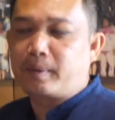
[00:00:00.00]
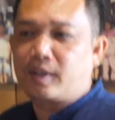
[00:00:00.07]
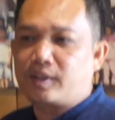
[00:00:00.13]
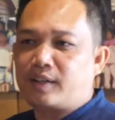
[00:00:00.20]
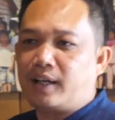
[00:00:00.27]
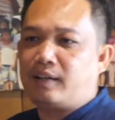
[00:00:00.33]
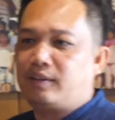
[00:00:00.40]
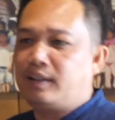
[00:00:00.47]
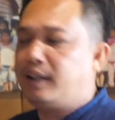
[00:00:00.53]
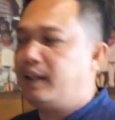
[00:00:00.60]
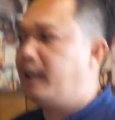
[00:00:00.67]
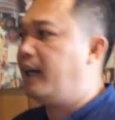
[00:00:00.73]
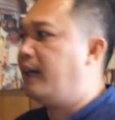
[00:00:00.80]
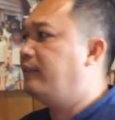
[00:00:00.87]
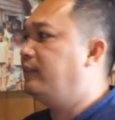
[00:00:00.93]
Because
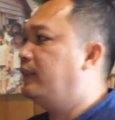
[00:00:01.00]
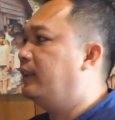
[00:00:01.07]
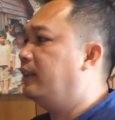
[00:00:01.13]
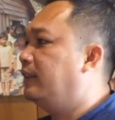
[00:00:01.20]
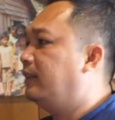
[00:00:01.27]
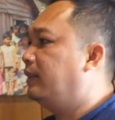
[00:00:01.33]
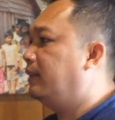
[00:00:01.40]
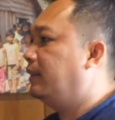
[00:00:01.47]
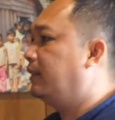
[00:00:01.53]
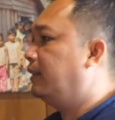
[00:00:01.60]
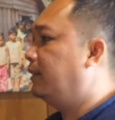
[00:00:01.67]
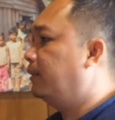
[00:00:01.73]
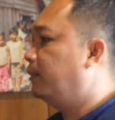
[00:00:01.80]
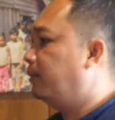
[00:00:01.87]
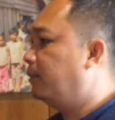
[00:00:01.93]

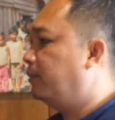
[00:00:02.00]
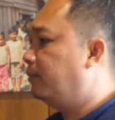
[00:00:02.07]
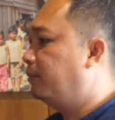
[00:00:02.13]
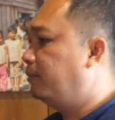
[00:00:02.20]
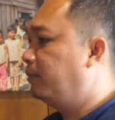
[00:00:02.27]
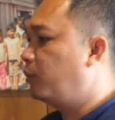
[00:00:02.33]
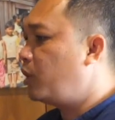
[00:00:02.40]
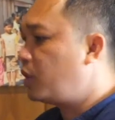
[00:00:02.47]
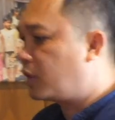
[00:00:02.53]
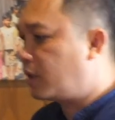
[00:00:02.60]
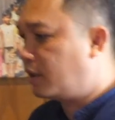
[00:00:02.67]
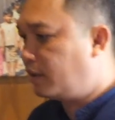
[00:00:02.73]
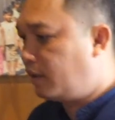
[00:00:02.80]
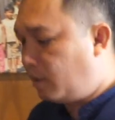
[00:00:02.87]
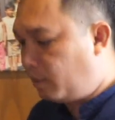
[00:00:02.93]
our
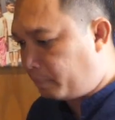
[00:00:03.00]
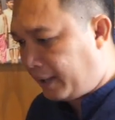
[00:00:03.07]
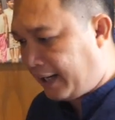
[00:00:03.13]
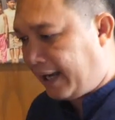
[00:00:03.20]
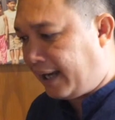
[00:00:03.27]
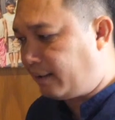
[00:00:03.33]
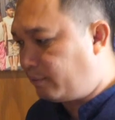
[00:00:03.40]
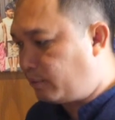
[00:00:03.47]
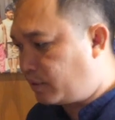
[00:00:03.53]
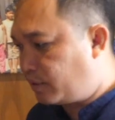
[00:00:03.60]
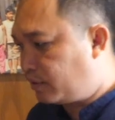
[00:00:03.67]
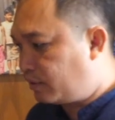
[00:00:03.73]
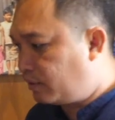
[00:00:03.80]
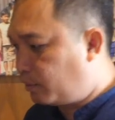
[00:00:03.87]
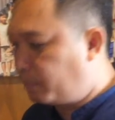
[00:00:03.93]
vision or plan
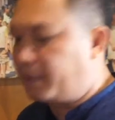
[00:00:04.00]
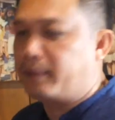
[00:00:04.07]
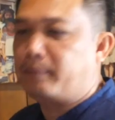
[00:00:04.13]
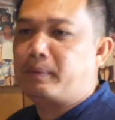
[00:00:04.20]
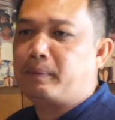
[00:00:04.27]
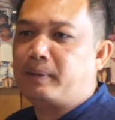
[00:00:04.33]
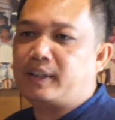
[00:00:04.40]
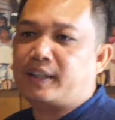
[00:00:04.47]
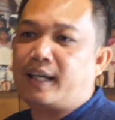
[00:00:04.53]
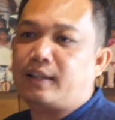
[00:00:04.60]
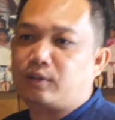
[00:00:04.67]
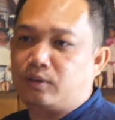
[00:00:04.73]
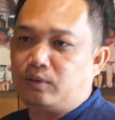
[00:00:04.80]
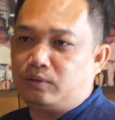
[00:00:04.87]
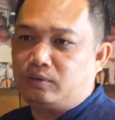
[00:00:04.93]
was to build maybe 10
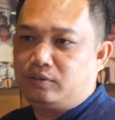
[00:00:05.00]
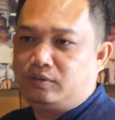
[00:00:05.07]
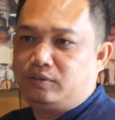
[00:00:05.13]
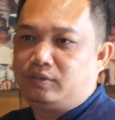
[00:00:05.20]
schools.